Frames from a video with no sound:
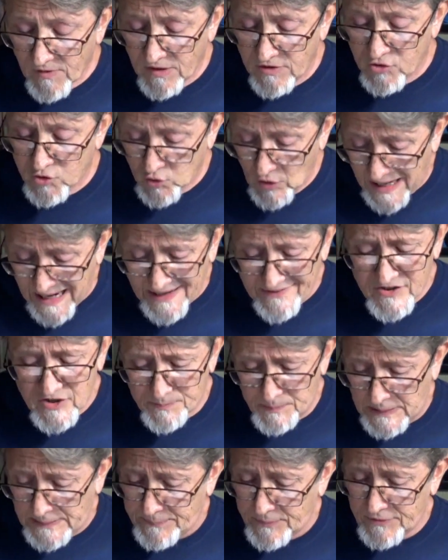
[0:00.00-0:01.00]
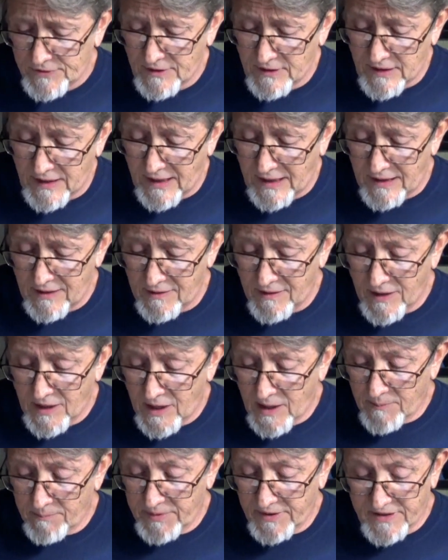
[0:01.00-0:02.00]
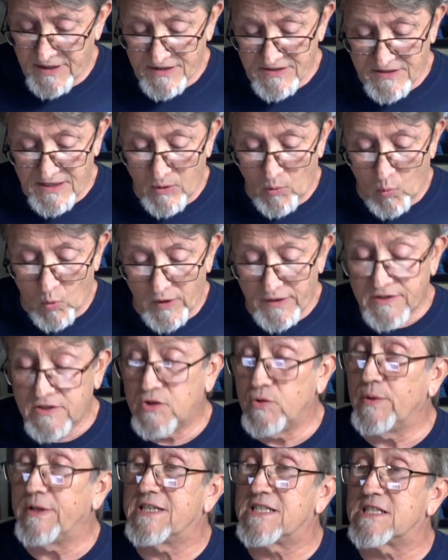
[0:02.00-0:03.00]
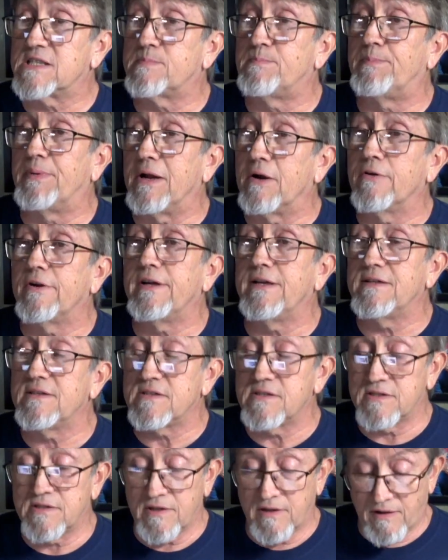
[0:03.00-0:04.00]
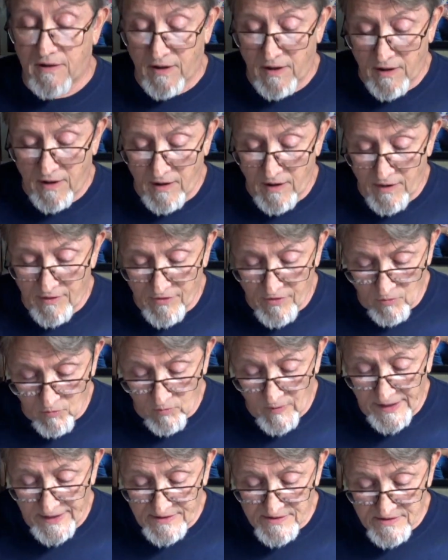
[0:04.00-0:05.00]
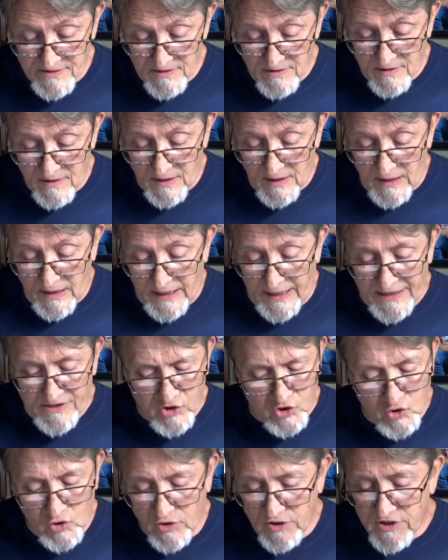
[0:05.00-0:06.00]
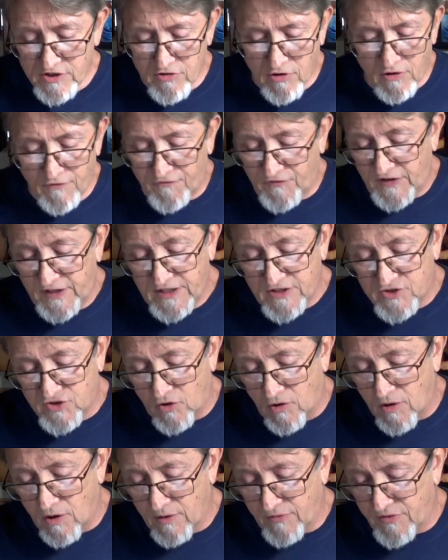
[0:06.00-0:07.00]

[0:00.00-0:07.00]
drives people to the gate because they want to experience the race. As good as our feeds are,